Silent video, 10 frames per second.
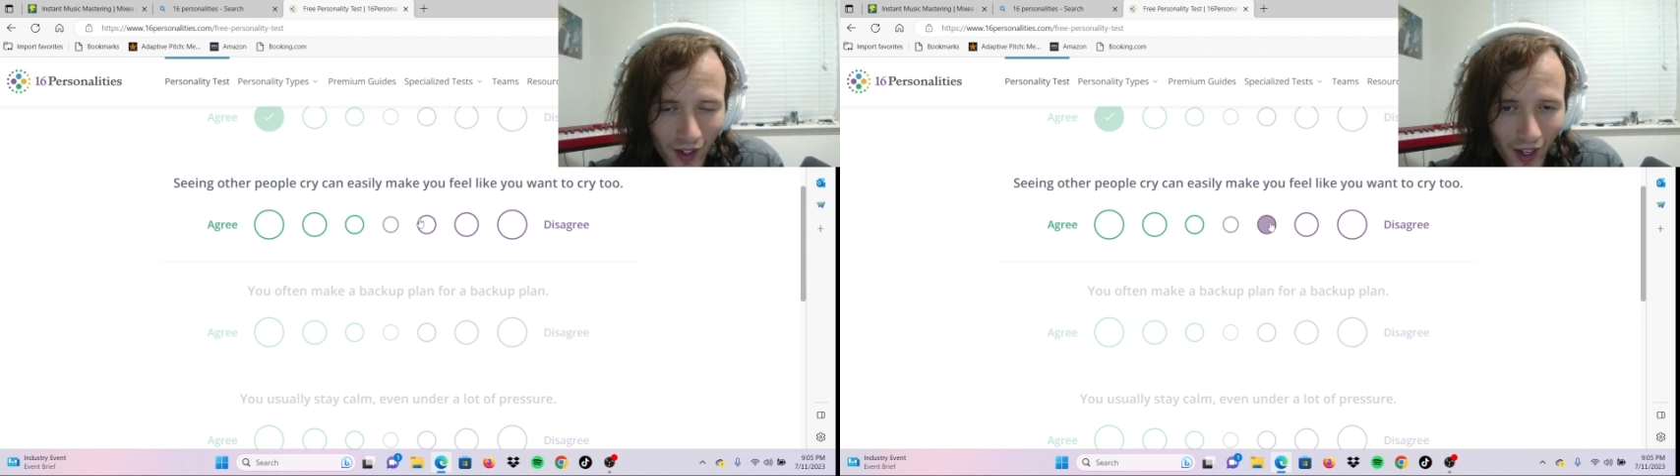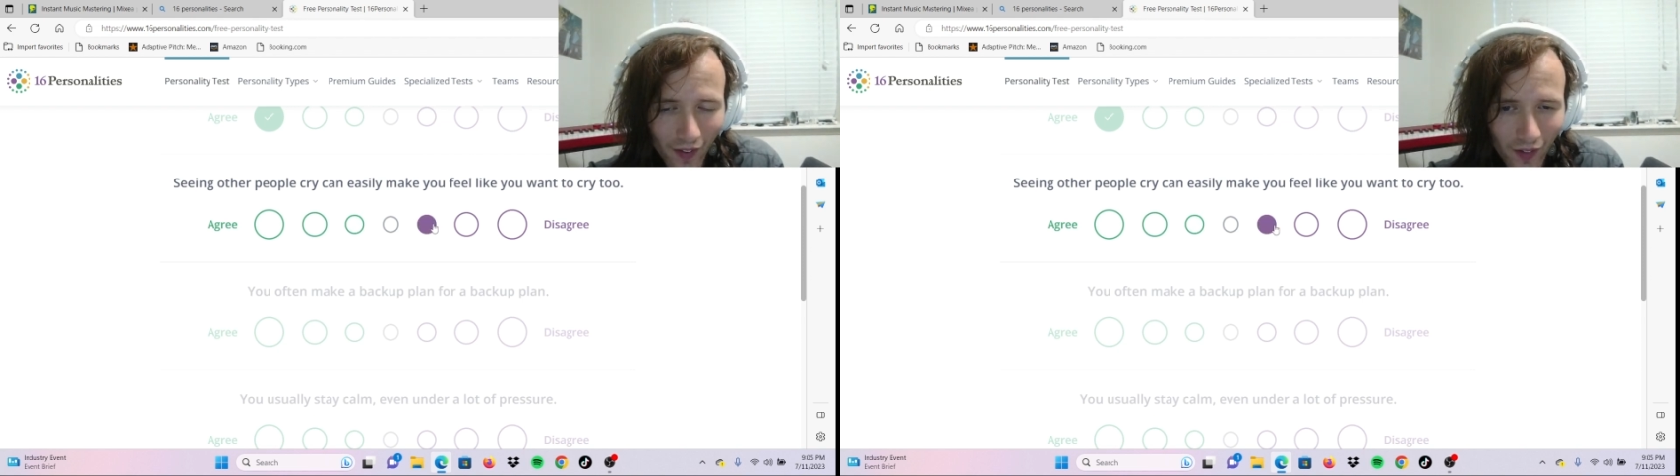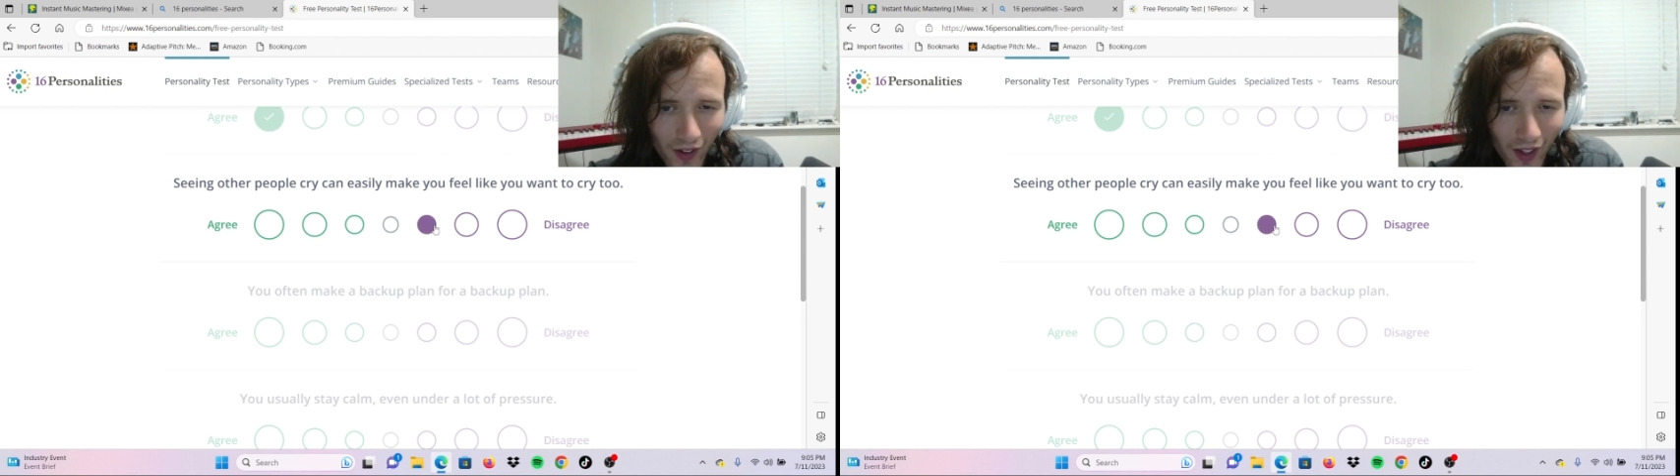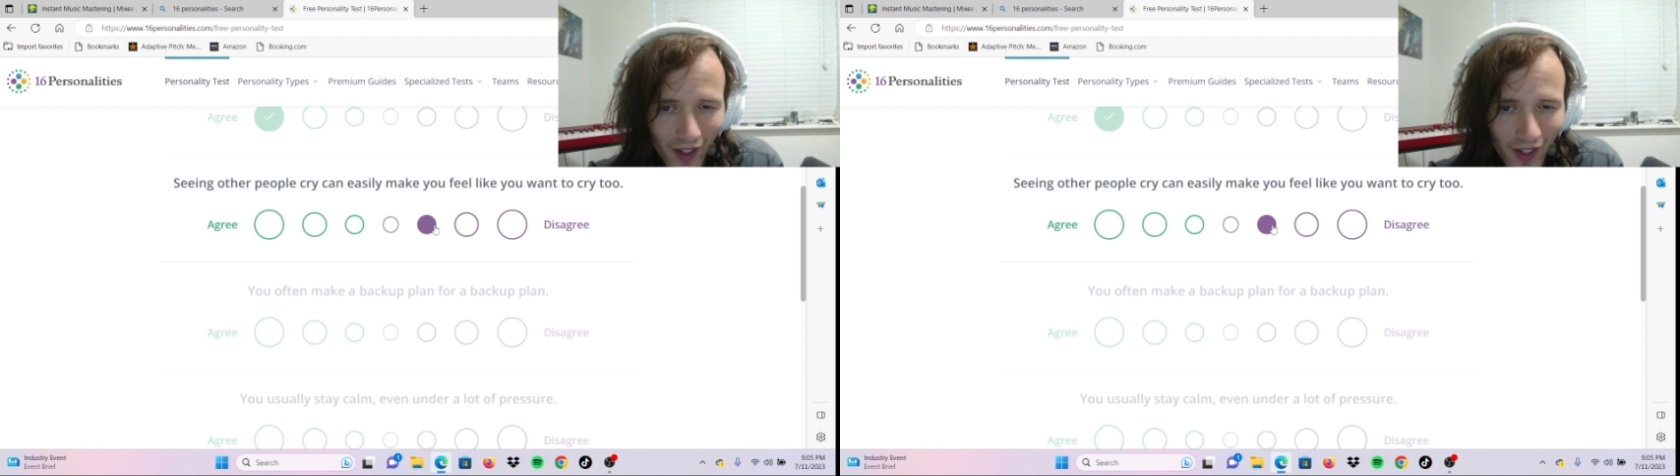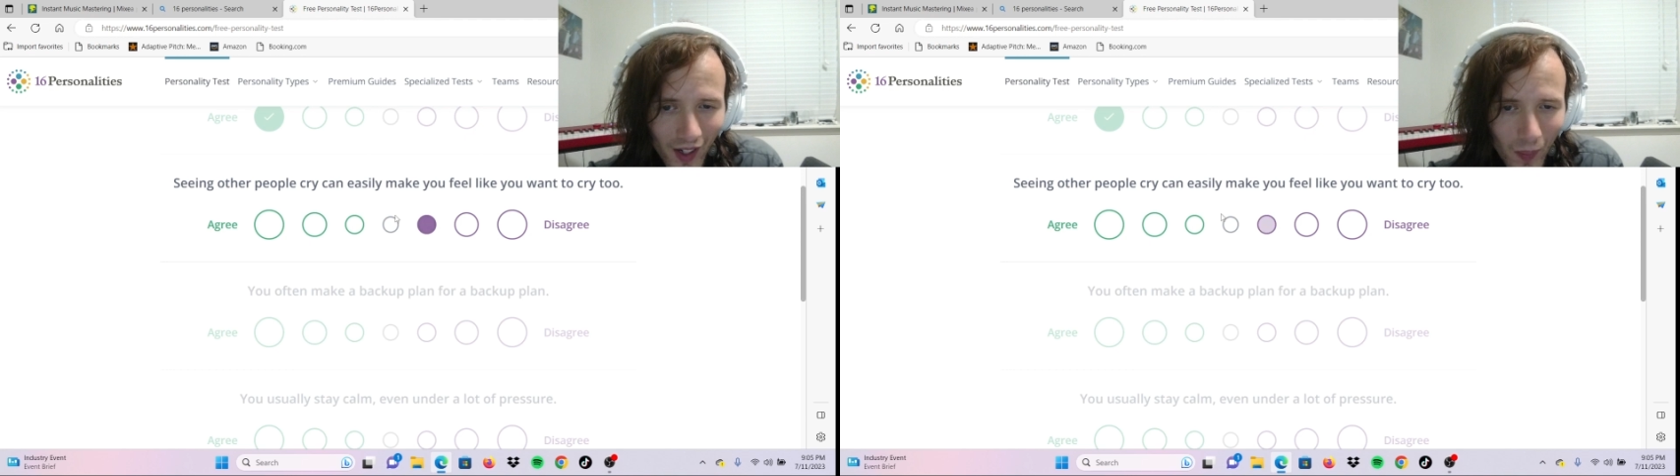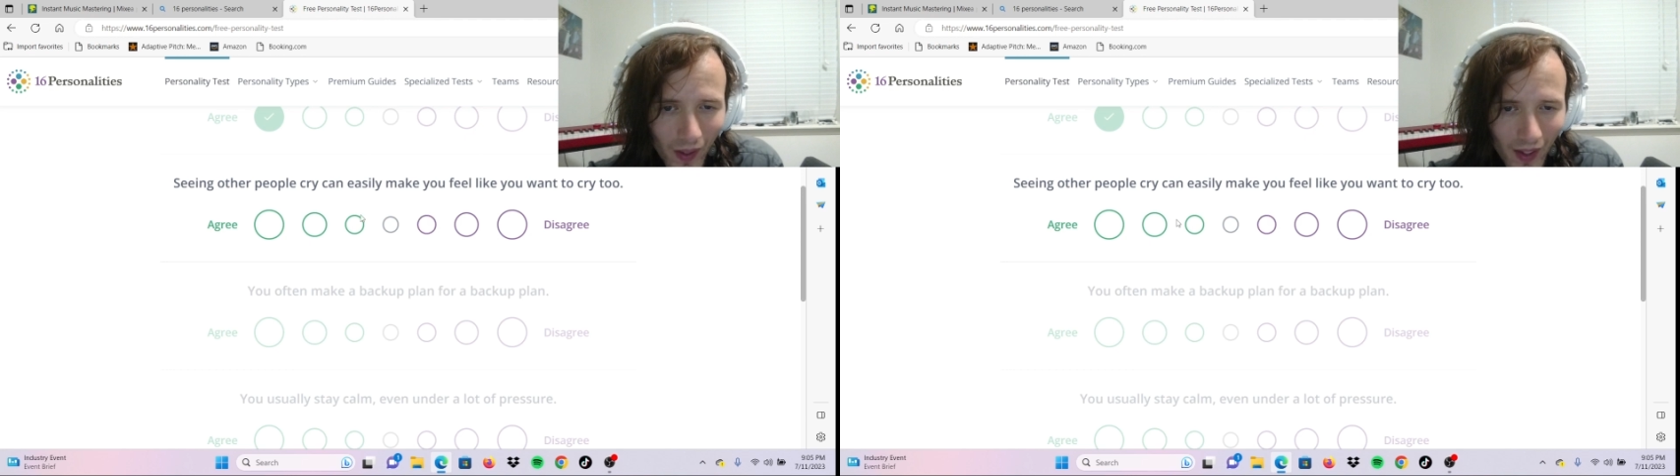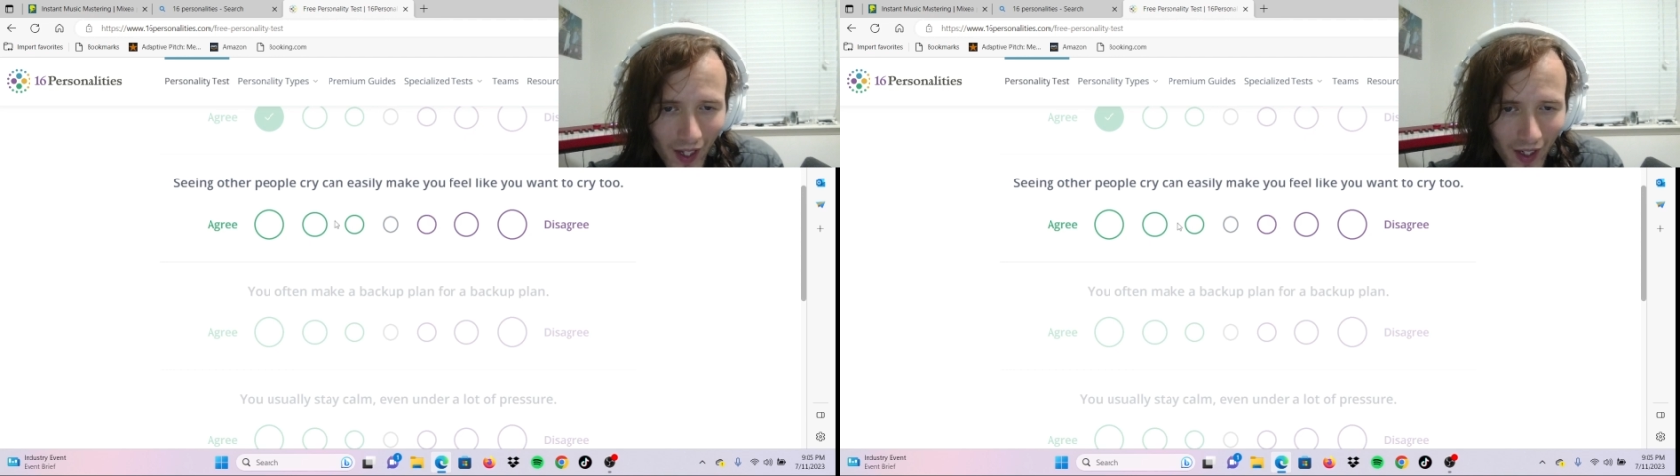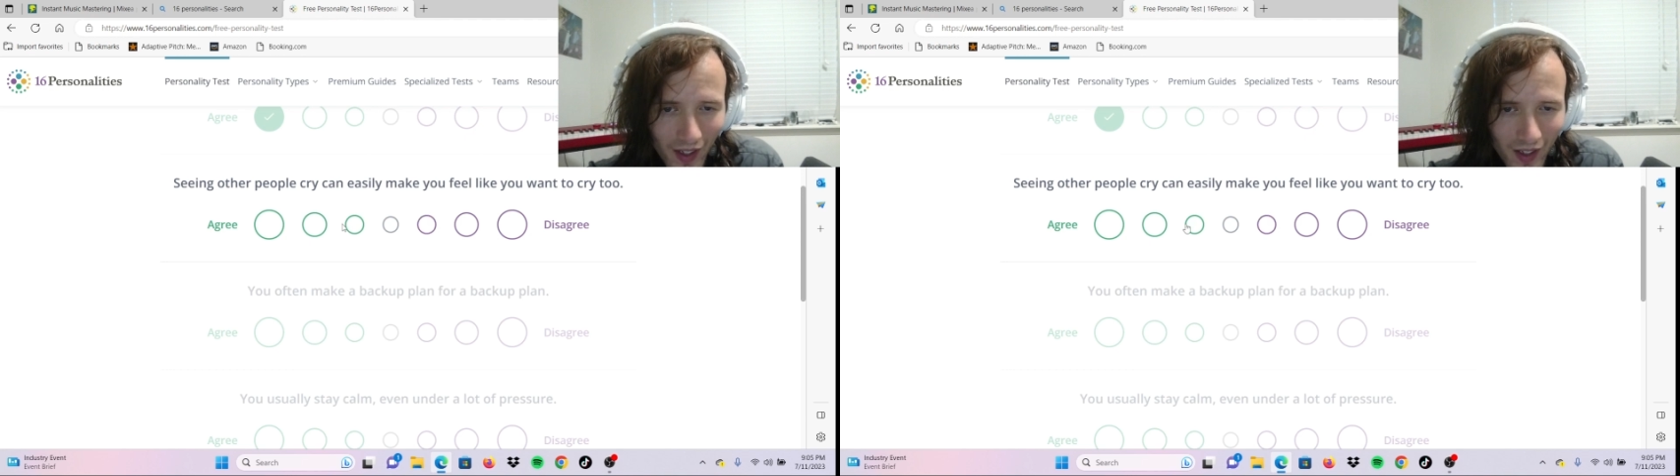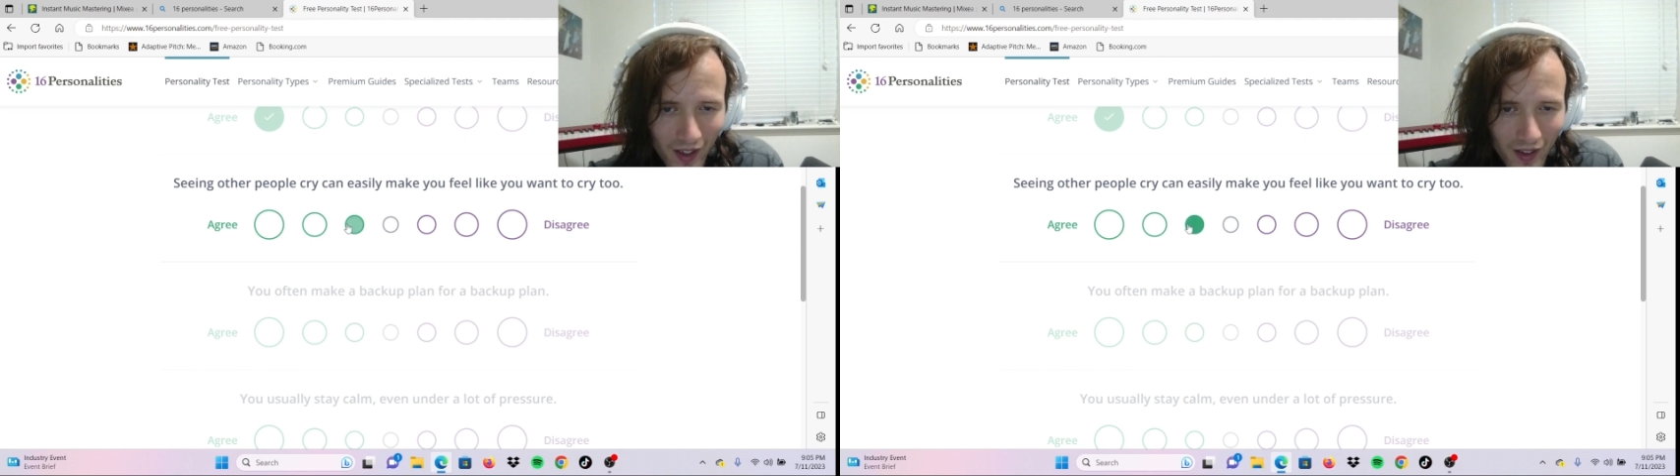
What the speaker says: I feel a little bit like a